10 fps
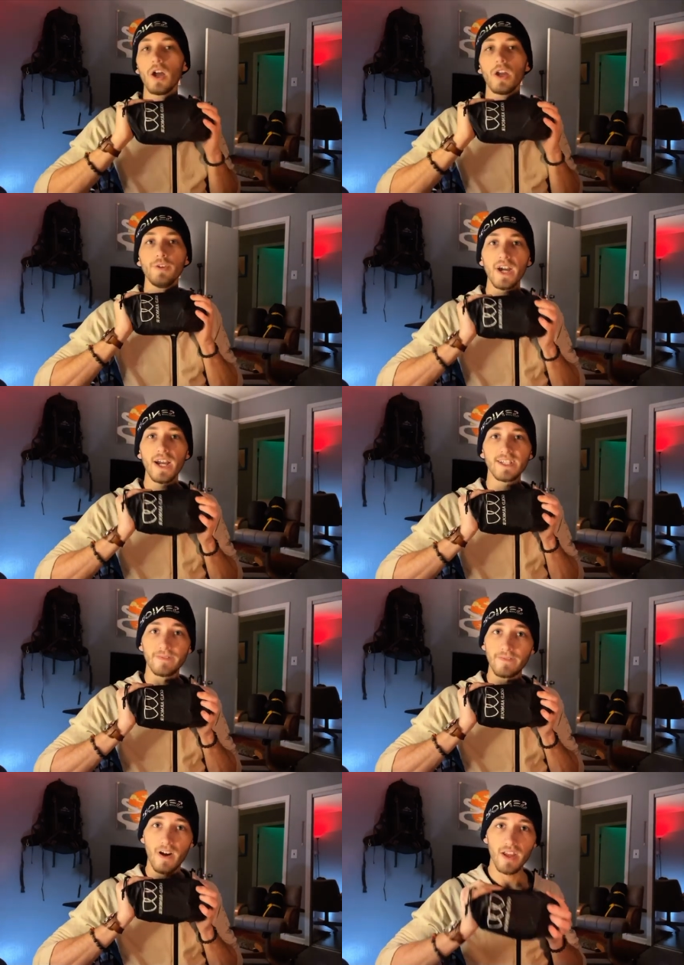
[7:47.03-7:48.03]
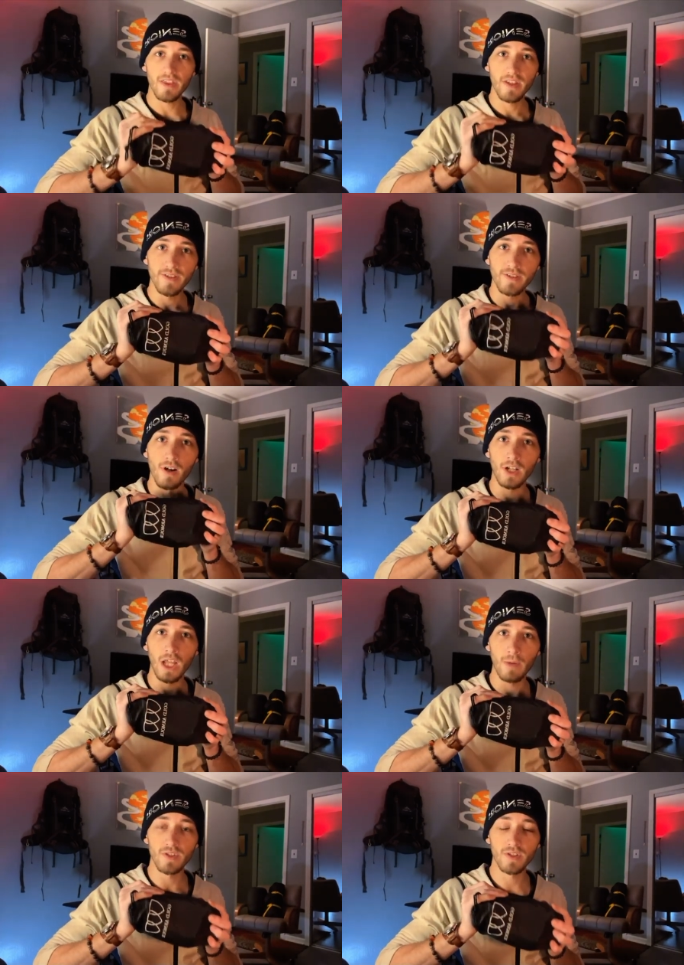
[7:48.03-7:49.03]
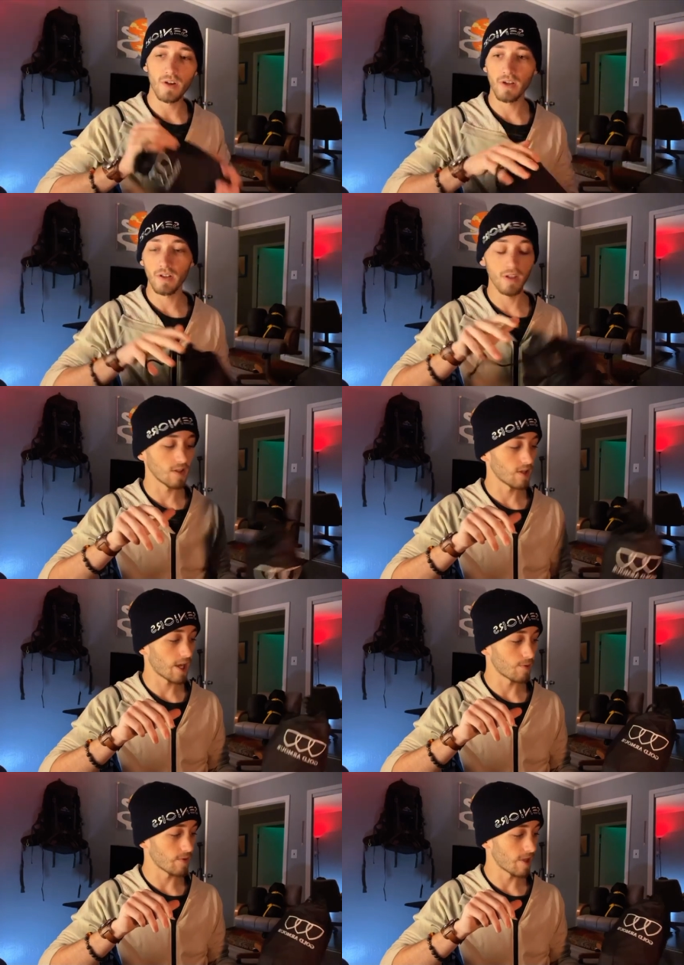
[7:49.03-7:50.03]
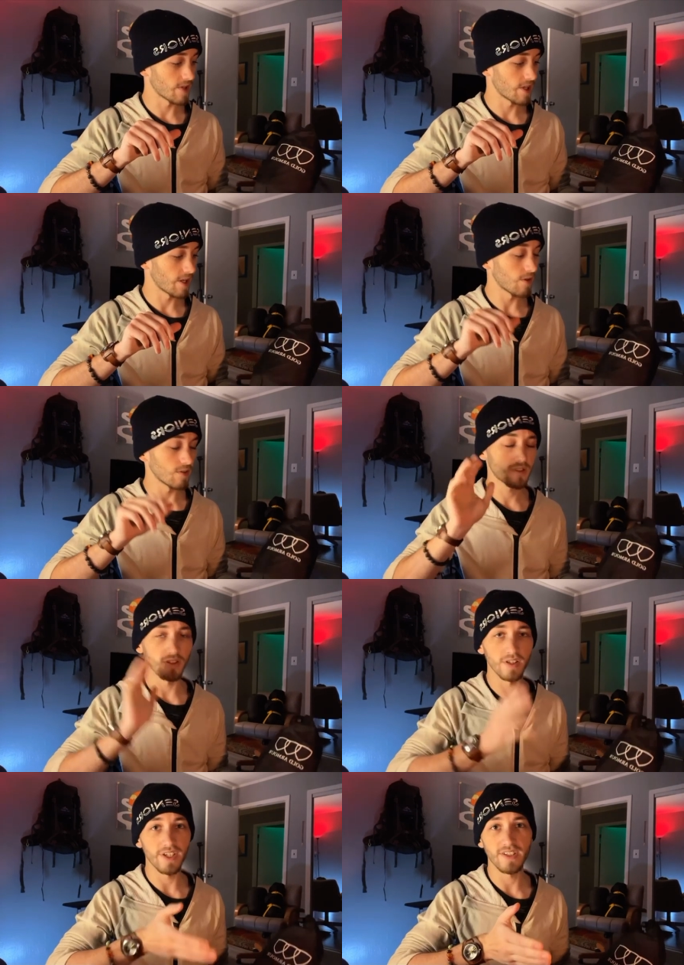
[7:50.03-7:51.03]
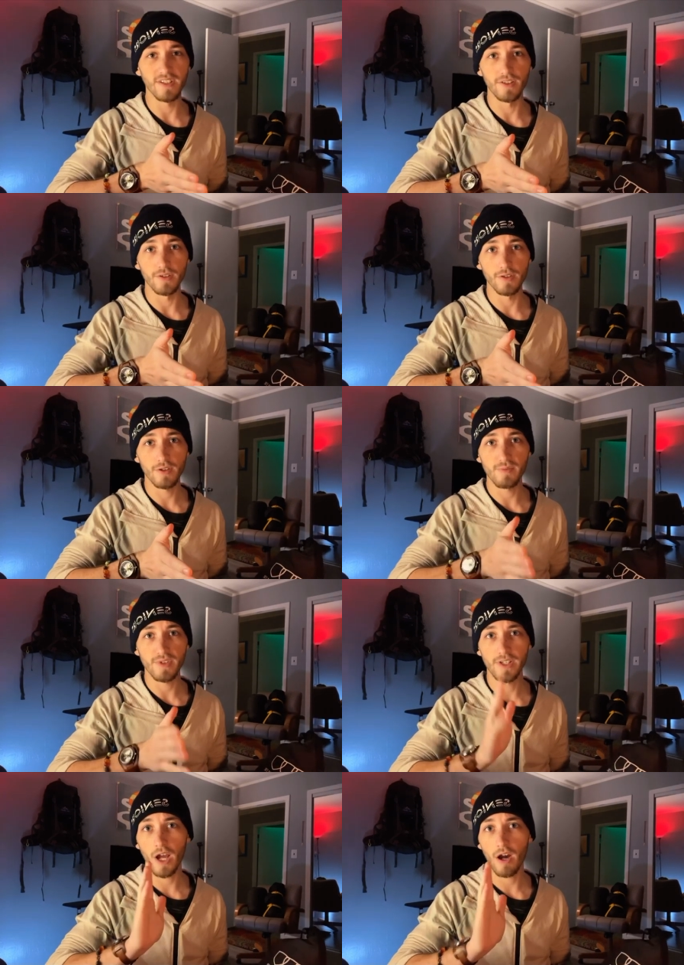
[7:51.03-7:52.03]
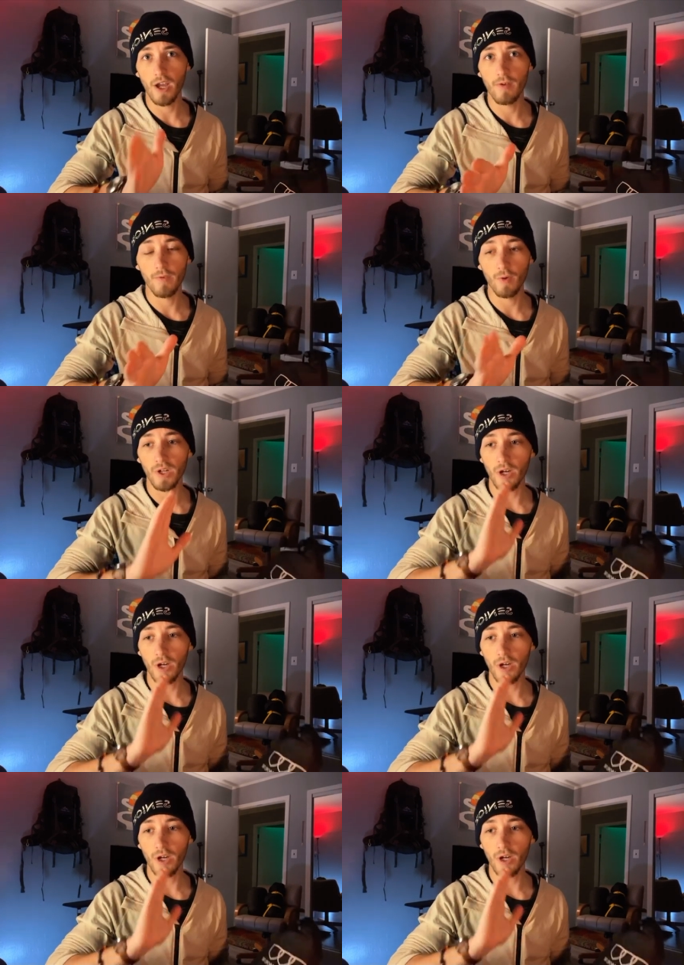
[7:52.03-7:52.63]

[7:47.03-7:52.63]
you guys can find this on Amazon, like with everything else. The link is in the description. However, when I